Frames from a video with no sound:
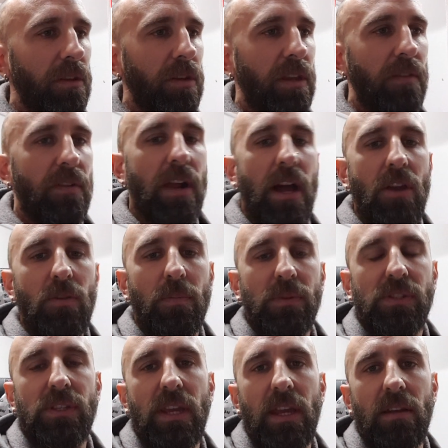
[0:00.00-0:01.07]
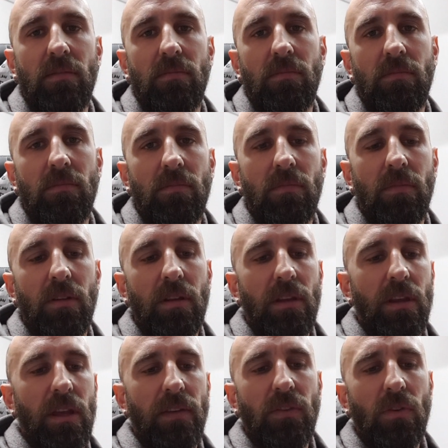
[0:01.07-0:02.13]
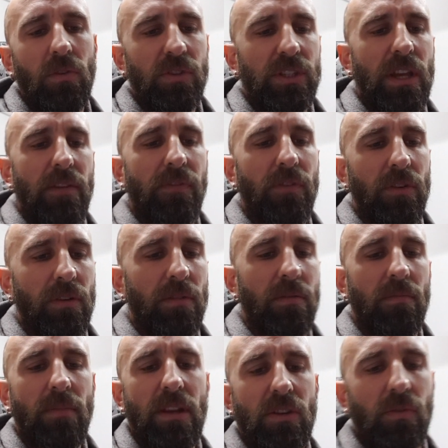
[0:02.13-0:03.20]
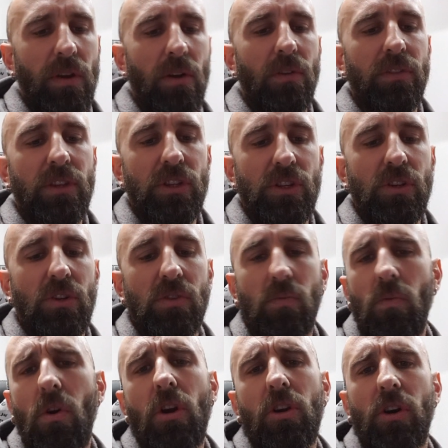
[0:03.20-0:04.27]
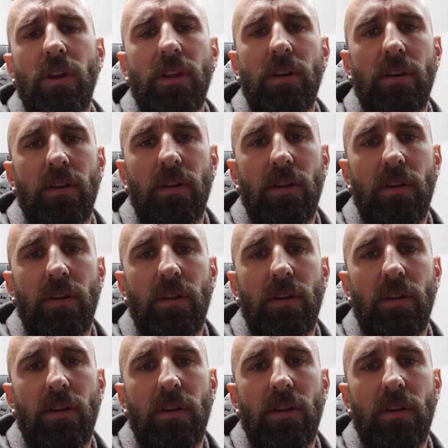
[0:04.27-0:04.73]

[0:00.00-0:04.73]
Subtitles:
Give it 100%. If you're suffering mental health issues, work on it.